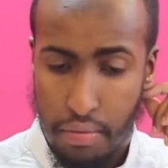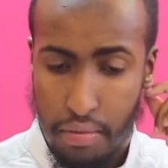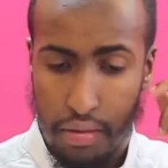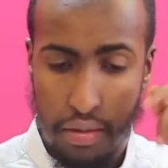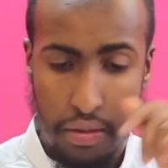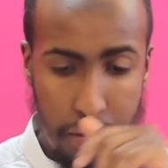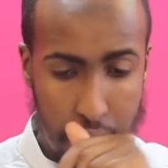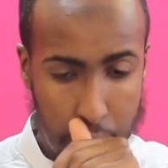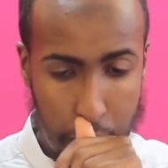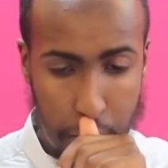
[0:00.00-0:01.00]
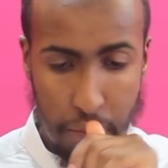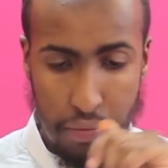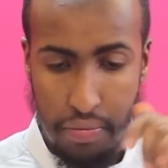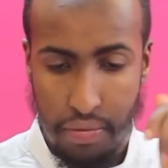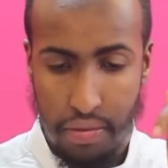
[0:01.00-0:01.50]

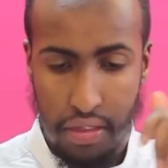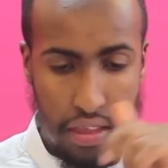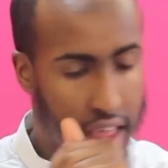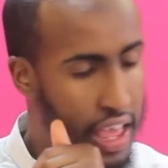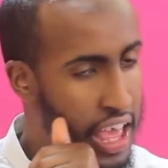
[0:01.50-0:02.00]
Nothing is said.